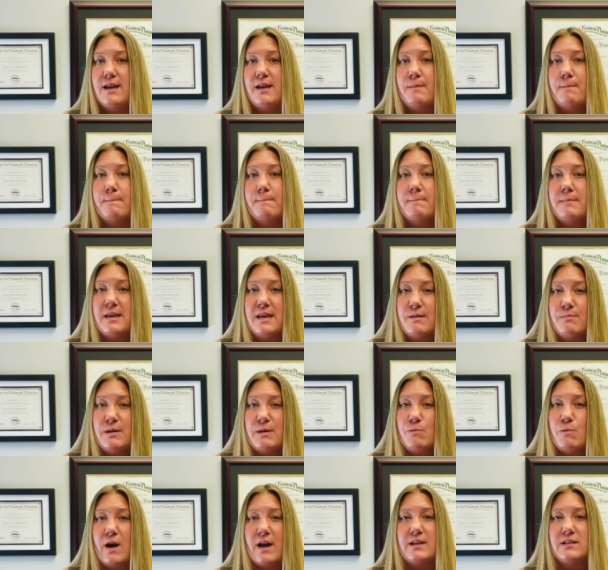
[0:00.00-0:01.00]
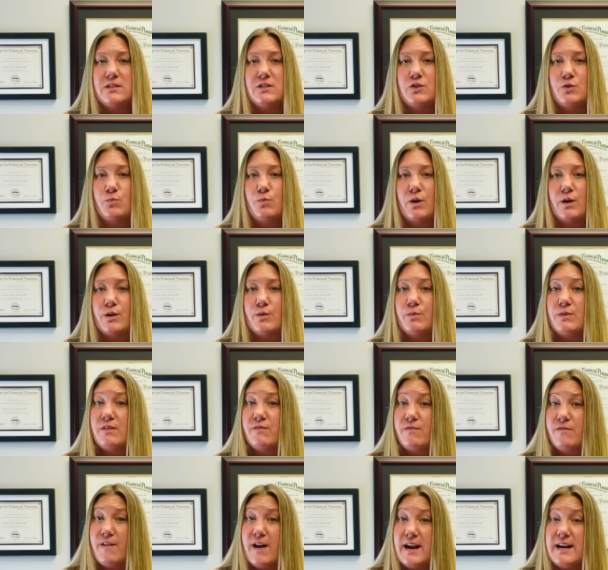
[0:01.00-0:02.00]
it may be wise to work with a
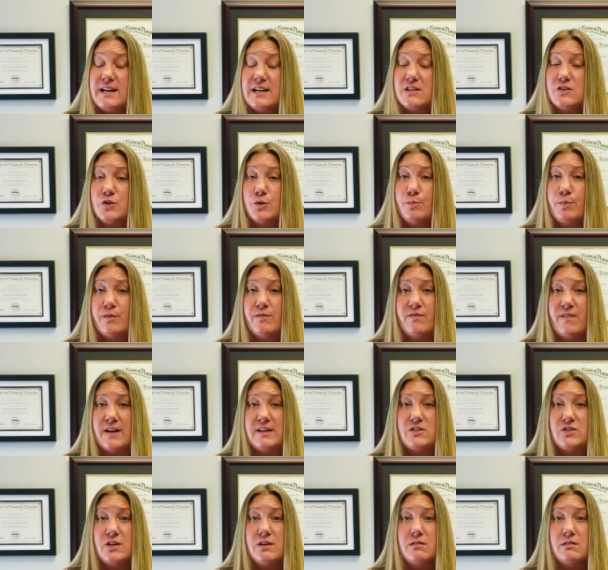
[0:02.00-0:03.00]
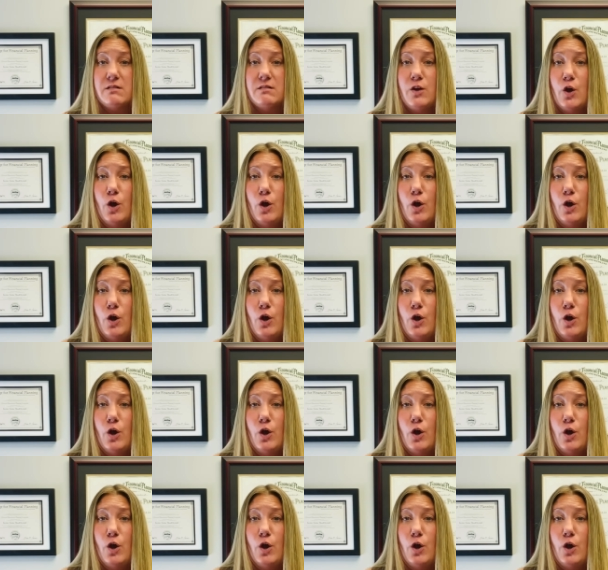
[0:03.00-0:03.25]
financial professional